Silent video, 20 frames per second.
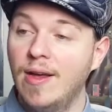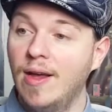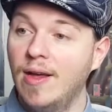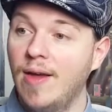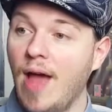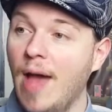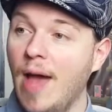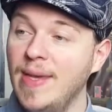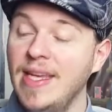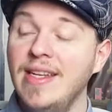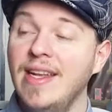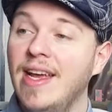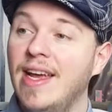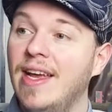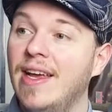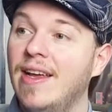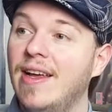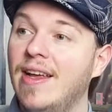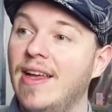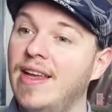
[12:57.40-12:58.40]
I mean,
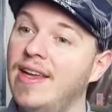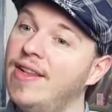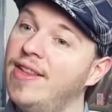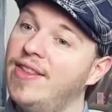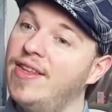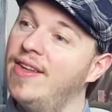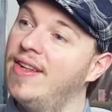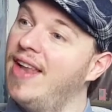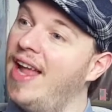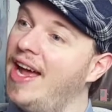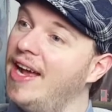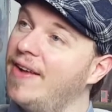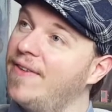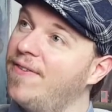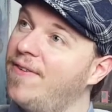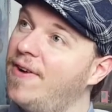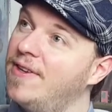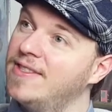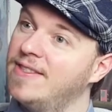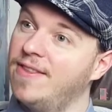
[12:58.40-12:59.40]
in the
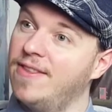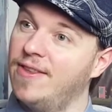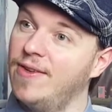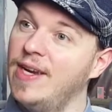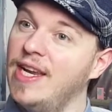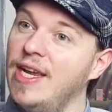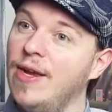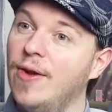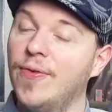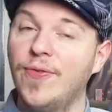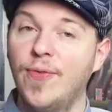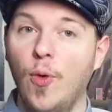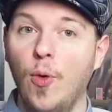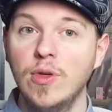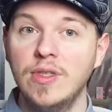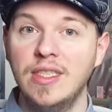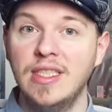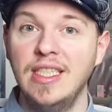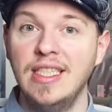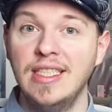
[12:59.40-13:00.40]
first 3 or 4
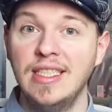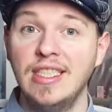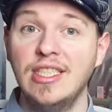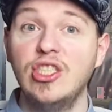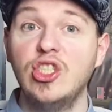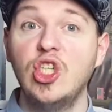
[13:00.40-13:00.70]
seasons,